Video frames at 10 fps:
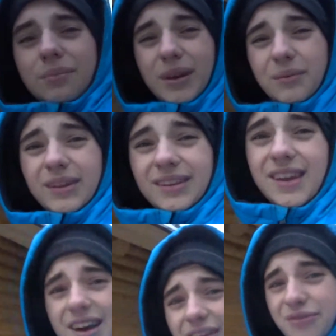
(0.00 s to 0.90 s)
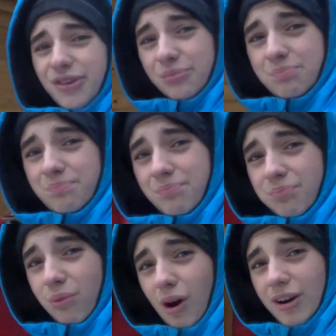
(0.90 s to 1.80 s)
But I mean, yeah, if you
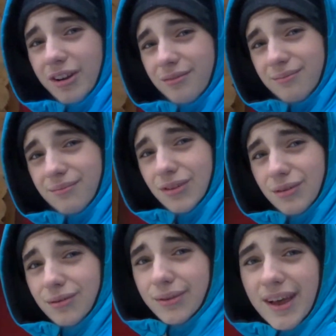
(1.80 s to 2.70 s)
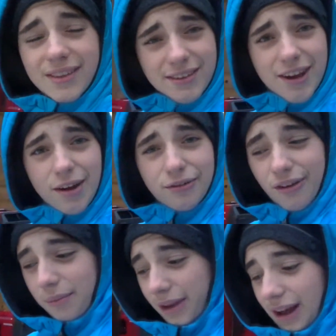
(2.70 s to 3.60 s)
wanna do that stuff, I
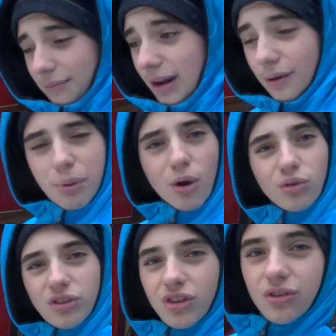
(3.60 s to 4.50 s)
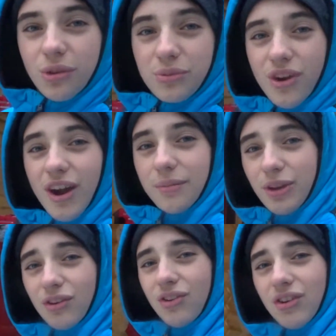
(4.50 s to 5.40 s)
mean, I'm not opposed to you
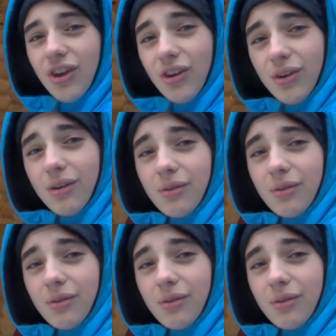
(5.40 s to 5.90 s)
subscribing, so.